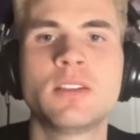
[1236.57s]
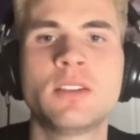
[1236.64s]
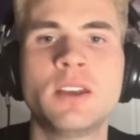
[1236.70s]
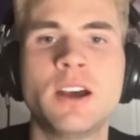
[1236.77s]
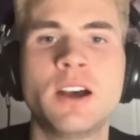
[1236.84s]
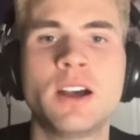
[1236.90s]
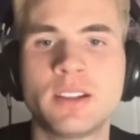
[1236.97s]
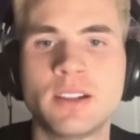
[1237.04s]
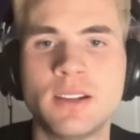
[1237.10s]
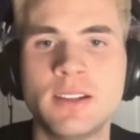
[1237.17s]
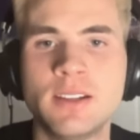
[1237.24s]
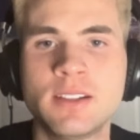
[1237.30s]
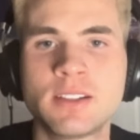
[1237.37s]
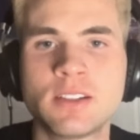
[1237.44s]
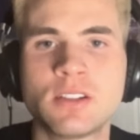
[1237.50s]
the
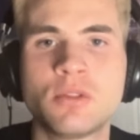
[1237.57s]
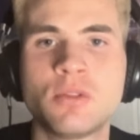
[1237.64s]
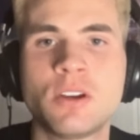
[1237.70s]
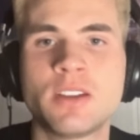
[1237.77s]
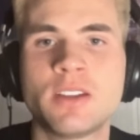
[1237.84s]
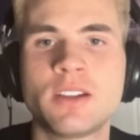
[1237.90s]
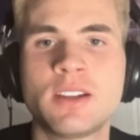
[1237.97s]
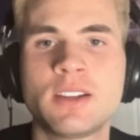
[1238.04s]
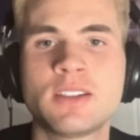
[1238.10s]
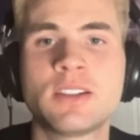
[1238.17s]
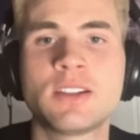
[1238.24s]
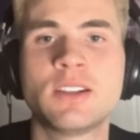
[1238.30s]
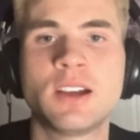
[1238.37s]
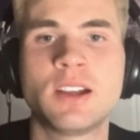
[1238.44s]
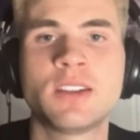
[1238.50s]
analyst to analyze
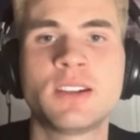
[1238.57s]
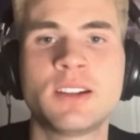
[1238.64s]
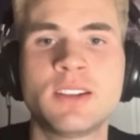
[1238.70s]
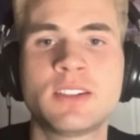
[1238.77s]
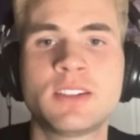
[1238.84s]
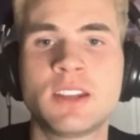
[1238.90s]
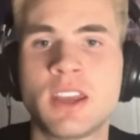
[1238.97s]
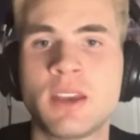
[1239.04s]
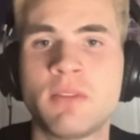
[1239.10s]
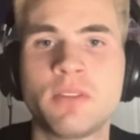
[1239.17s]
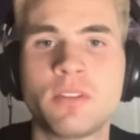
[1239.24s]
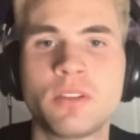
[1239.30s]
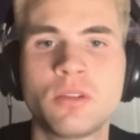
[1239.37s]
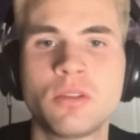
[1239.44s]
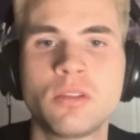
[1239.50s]
the game
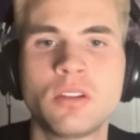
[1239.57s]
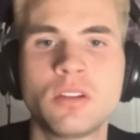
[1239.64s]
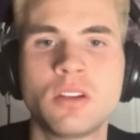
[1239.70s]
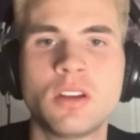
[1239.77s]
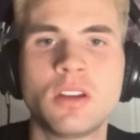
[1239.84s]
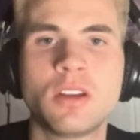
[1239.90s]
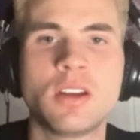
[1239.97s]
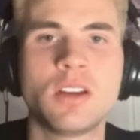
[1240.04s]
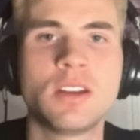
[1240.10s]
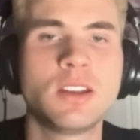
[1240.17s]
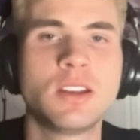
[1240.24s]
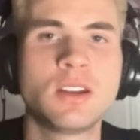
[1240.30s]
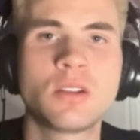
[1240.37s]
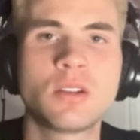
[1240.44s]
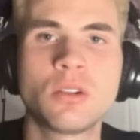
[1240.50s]
for you, and
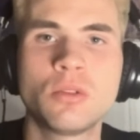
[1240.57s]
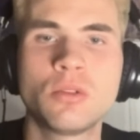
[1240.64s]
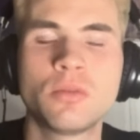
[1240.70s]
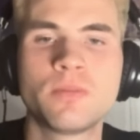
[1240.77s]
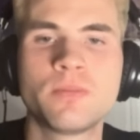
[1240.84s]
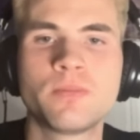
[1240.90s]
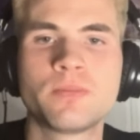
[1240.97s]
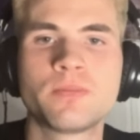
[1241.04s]
here you go.